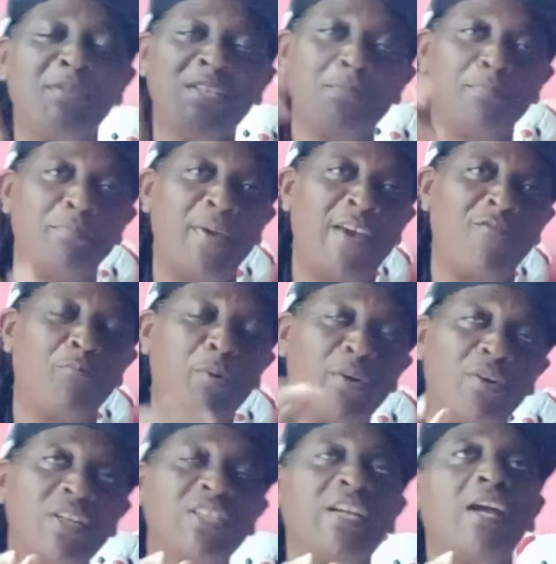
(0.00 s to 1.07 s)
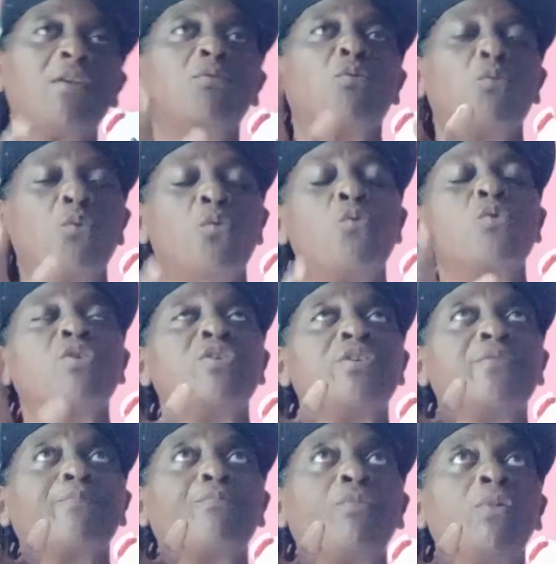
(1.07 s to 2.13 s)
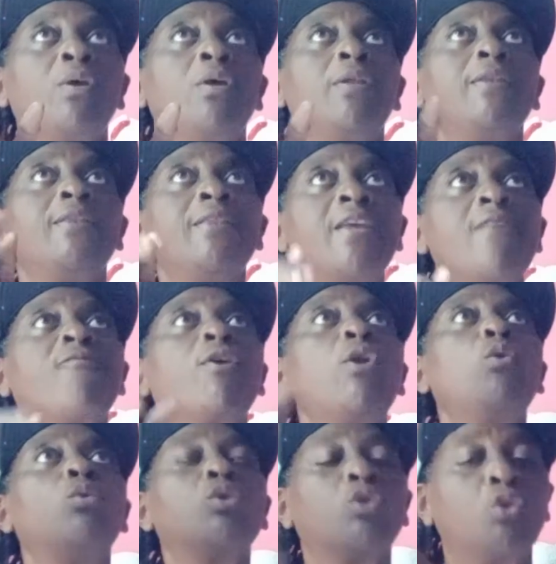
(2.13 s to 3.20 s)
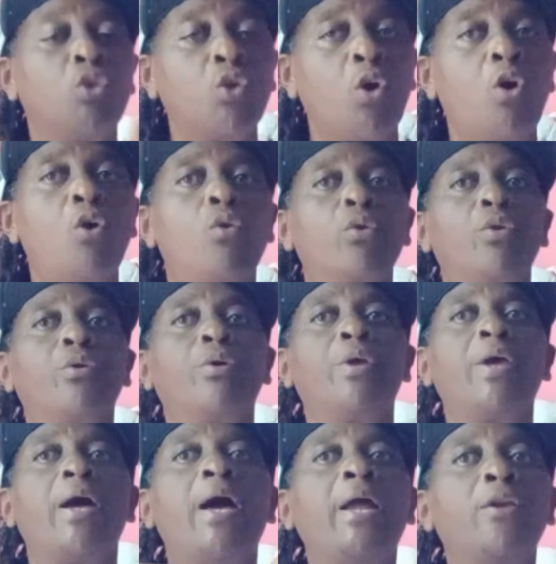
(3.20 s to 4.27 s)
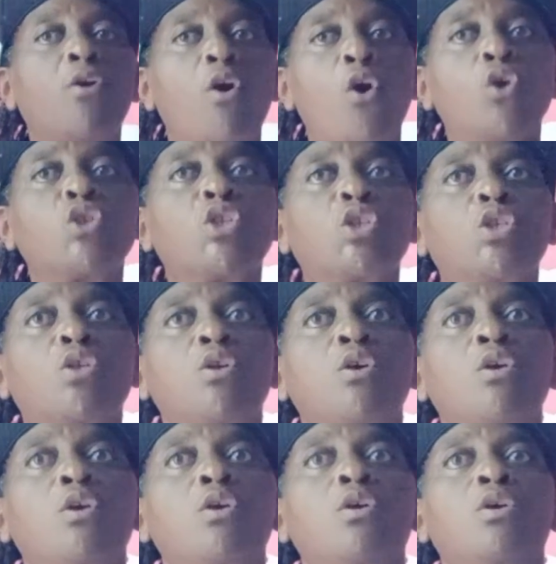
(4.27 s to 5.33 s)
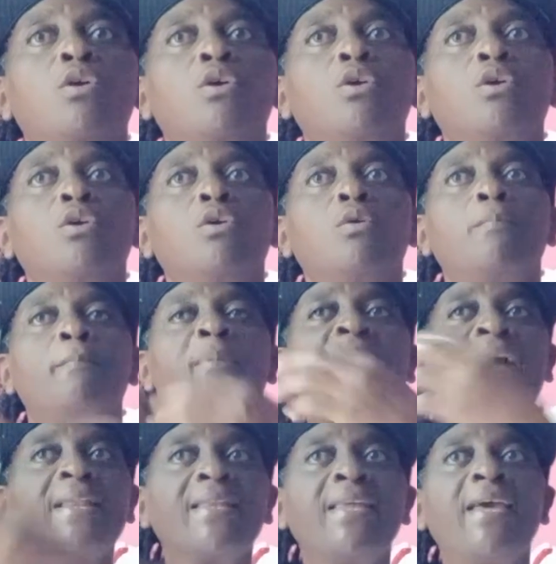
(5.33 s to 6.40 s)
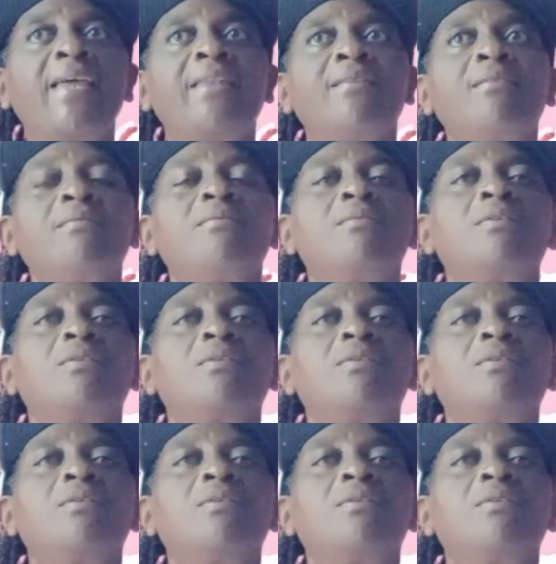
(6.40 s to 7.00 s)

Miss Bev production own never look down and us back then